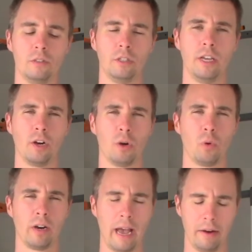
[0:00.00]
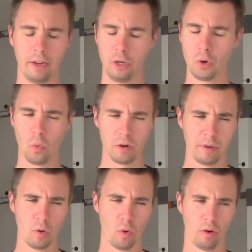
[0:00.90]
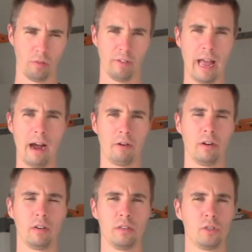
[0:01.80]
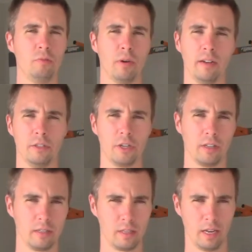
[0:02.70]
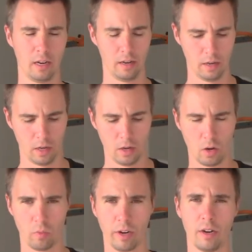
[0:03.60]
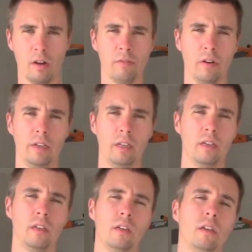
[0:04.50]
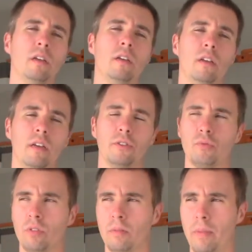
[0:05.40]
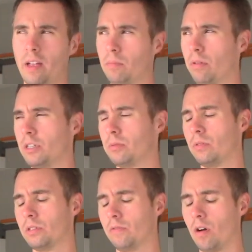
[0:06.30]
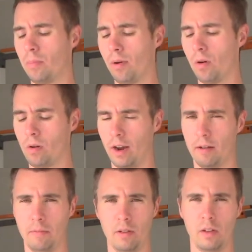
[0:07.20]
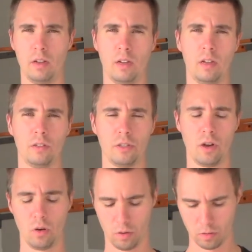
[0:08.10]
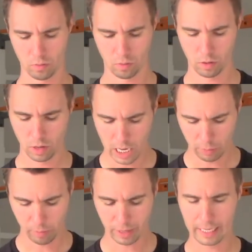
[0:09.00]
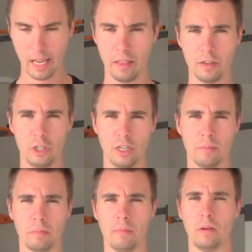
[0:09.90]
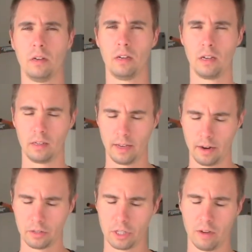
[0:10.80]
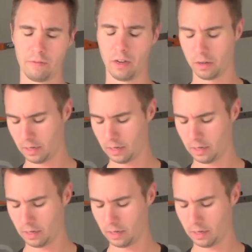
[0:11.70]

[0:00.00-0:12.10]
get a good workout in. You don't want to be going on over an hour. It's too much. Like I said, recovery is one of the main principles of our program. So, we want to get in the gym, get our stuff done,